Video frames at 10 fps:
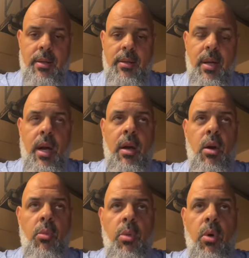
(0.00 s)
the
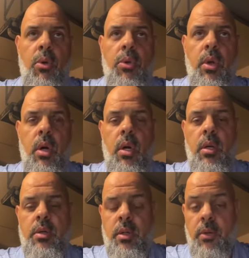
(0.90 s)
desire are both
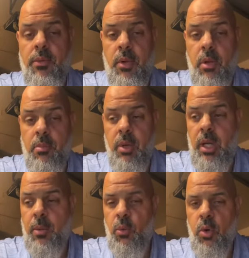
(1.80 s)
sinful and
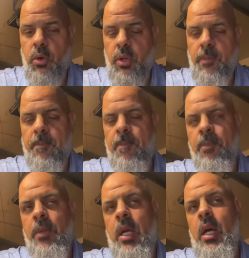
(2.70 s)
blameworthy.
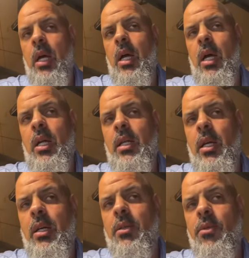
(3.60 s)
And
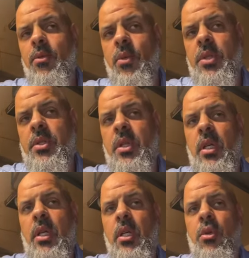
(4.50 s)
yet, we
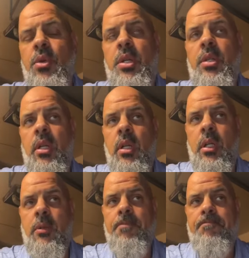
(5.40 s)
see
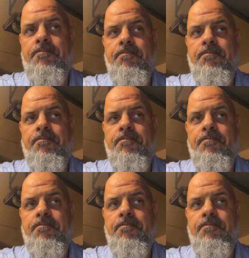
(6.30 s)
increasingly